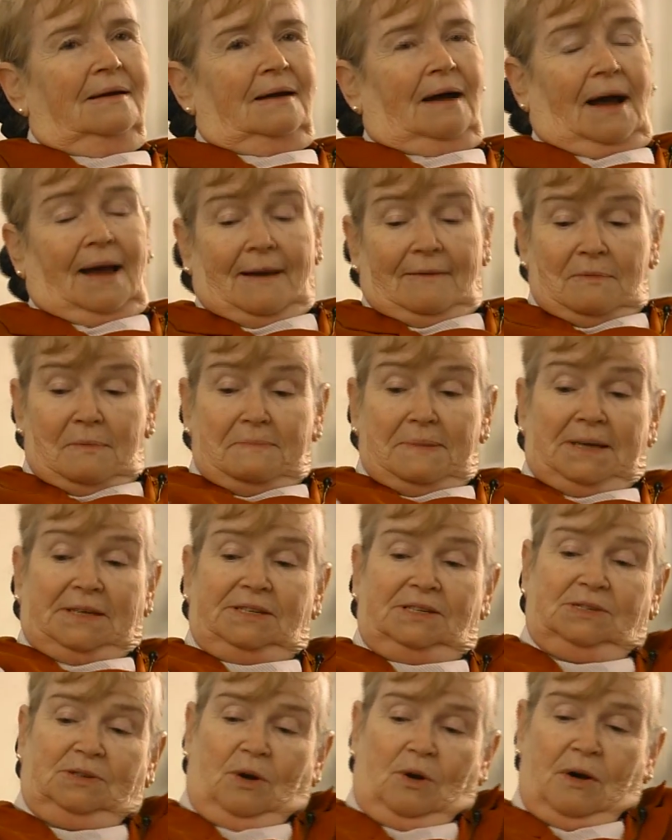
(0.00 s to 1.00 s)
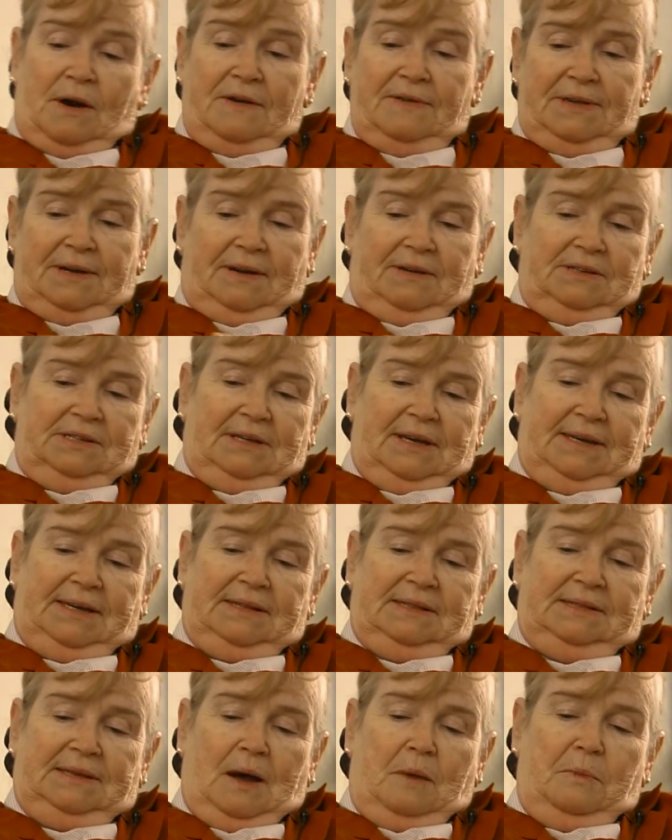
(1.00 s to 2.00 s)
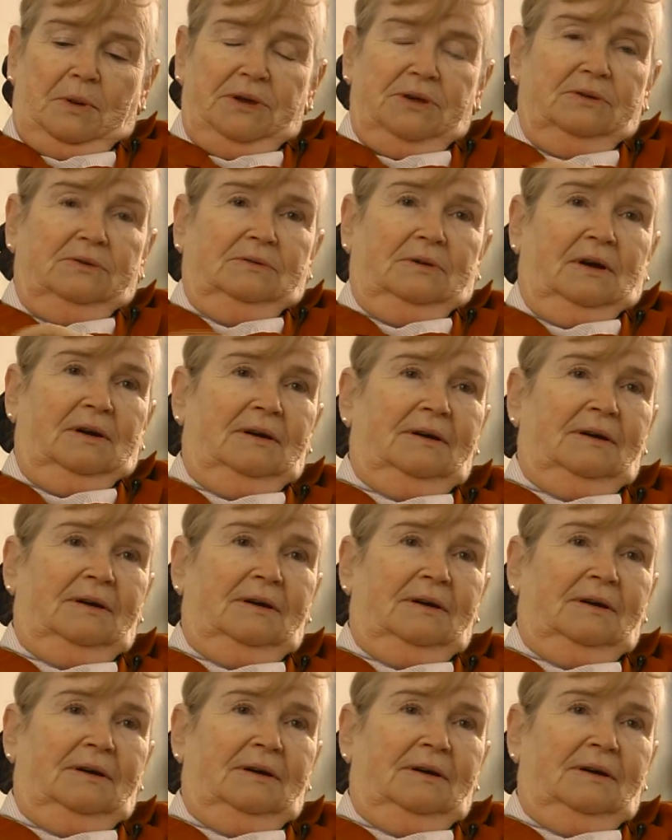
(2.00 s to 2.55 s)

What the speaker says: I have a big scar there. It's like a W.